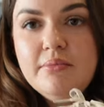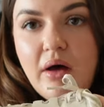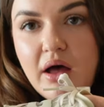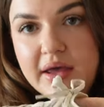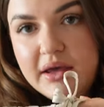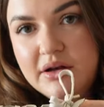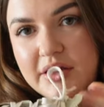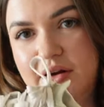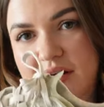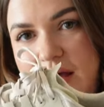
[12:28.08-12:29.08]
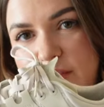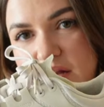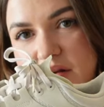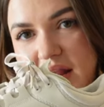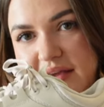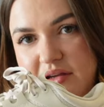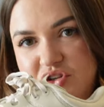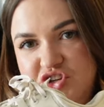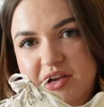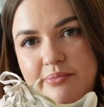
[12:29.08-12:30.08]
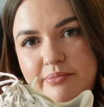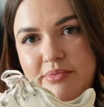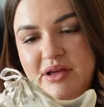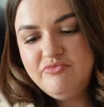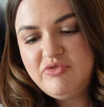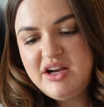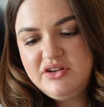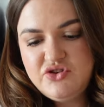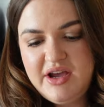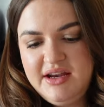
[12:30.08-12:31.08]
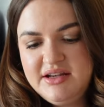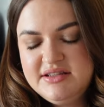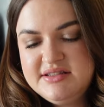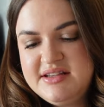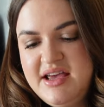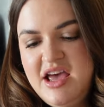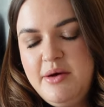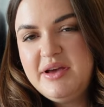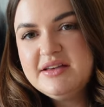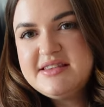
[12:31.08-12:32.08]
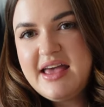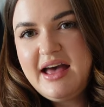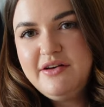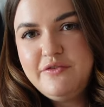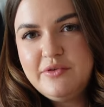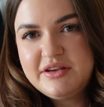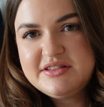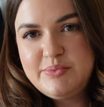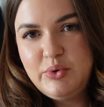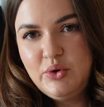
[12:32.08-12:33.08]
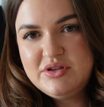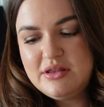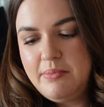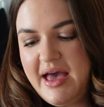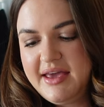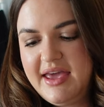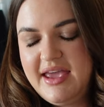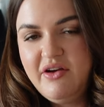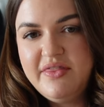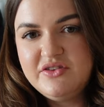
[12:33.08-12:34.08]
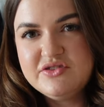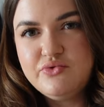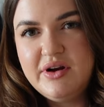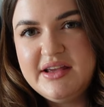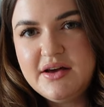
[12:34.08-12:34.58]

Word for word: my Lululemon like gym running trainers because they have like support at the back here and they're just really